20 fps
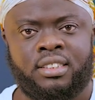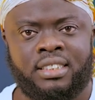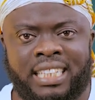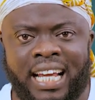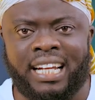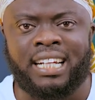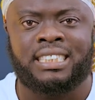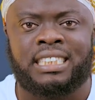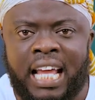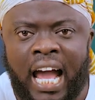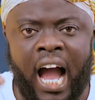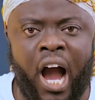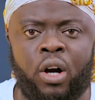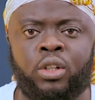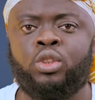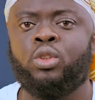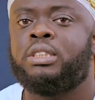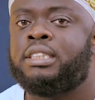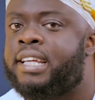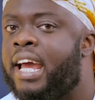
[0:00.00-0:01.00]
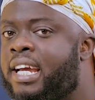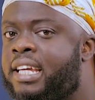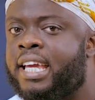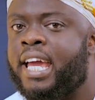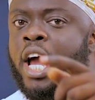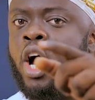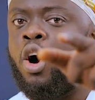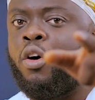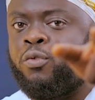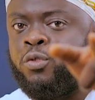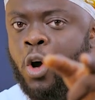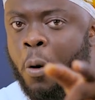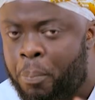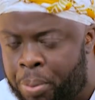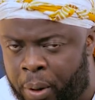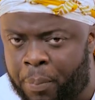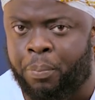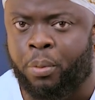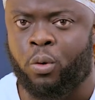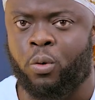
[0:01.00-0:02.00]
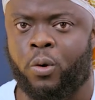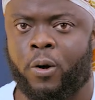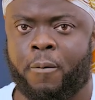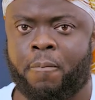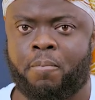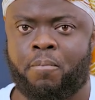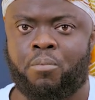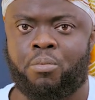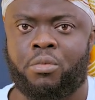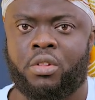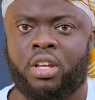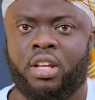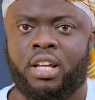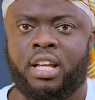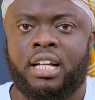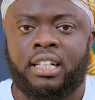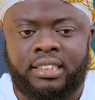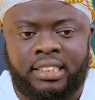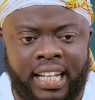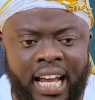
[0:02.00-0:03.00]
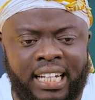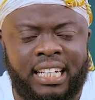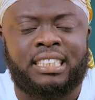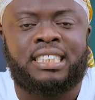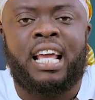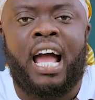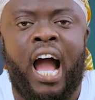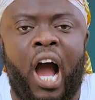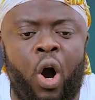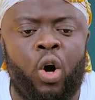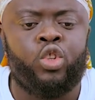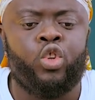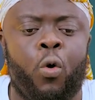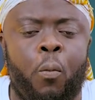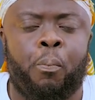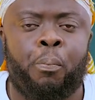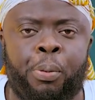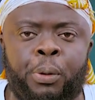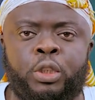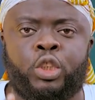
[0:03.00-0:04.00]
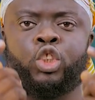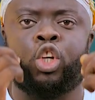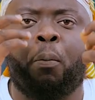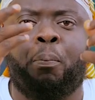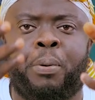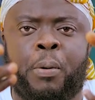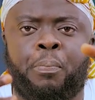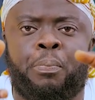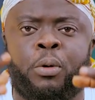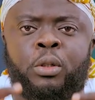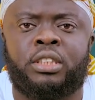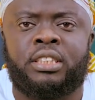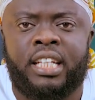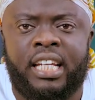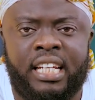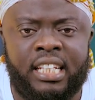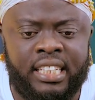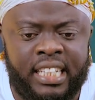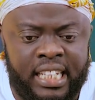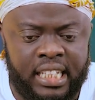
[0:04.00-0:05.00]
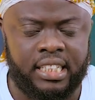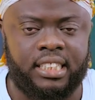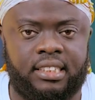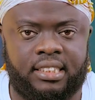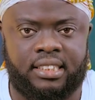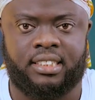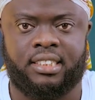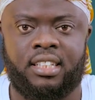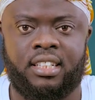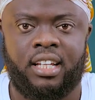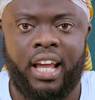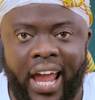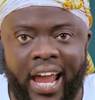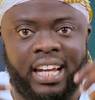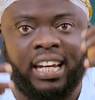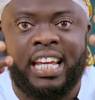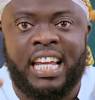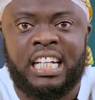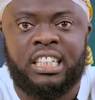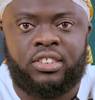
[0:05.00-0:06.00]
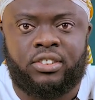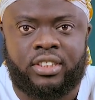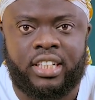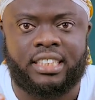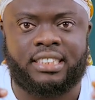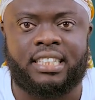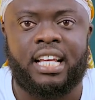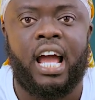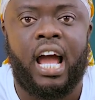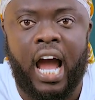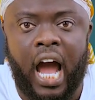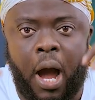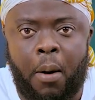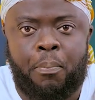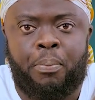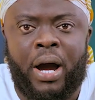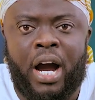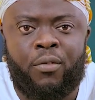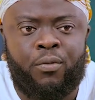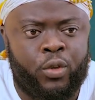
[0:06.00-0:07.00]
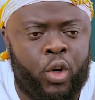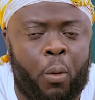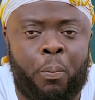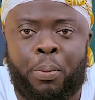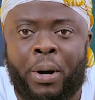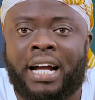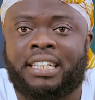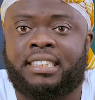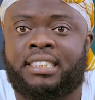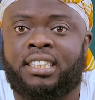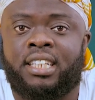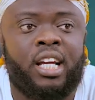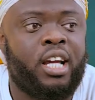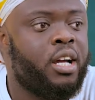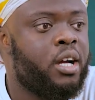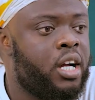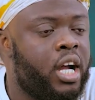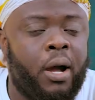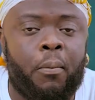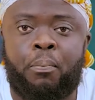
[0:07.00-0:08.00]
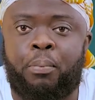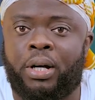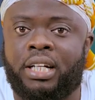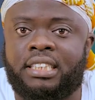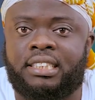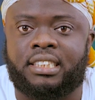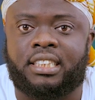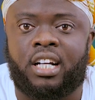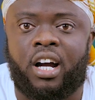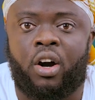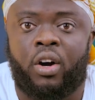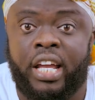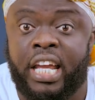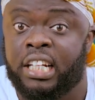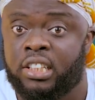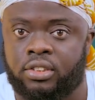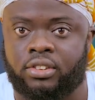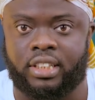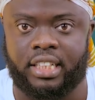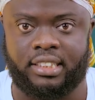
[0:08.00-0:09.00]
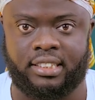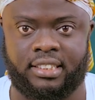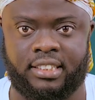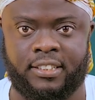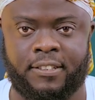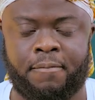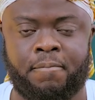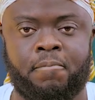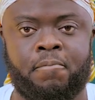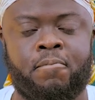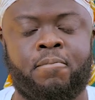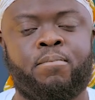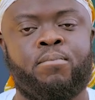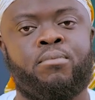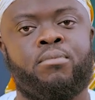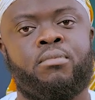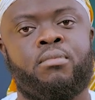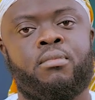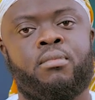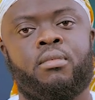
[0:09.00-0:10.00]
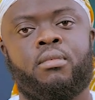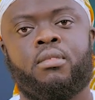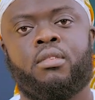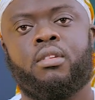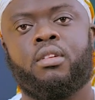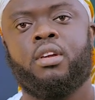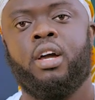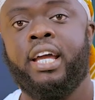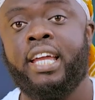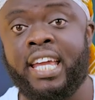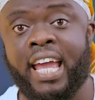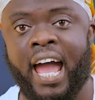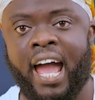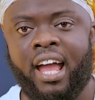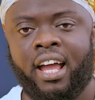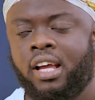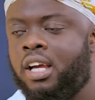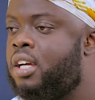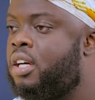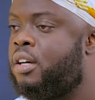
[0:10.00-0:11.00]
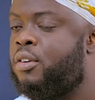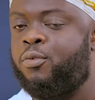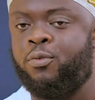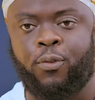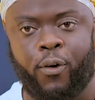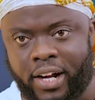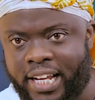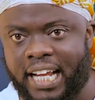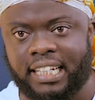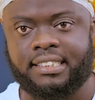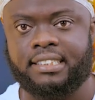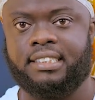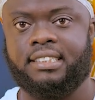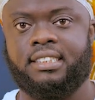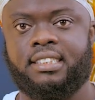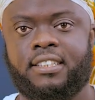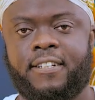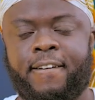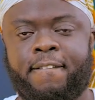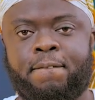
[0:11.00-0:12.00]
That is how you take care of your people. That is how you put your people's needs and interest above your party and political interest. Here, forget it.